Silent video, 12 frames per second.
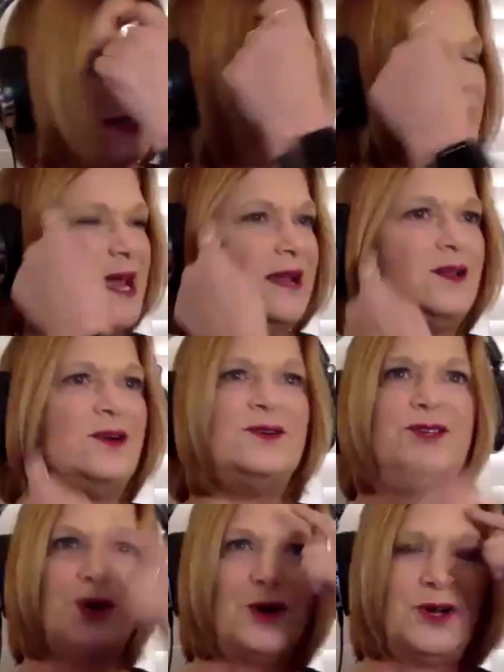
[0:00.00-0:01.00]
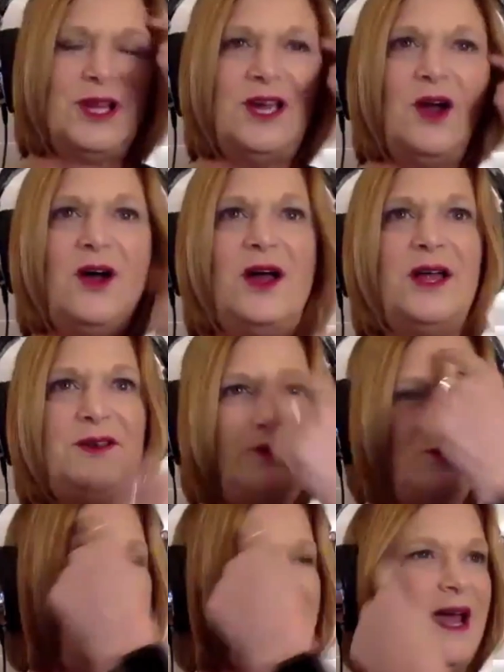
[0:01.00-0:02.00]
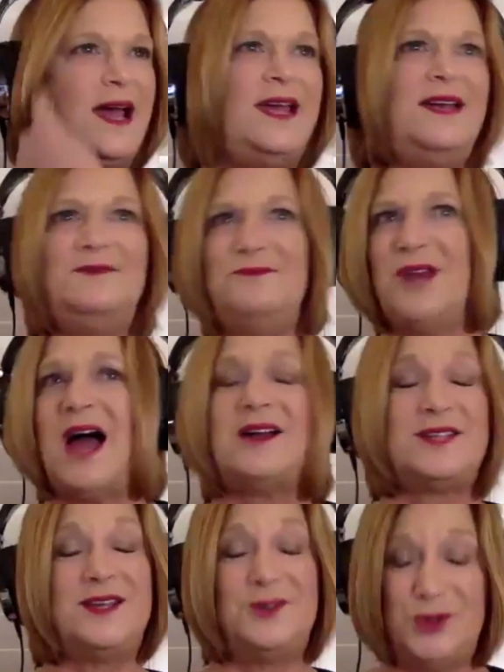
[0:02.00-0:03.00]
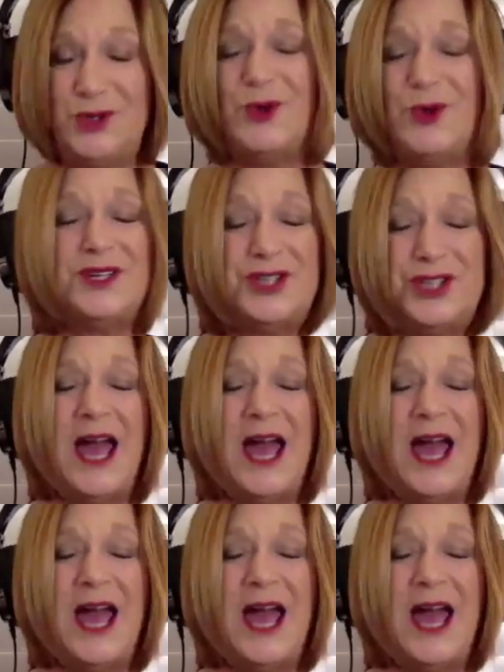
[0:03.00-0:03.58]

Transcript: what I learned early on when I knocked on doors.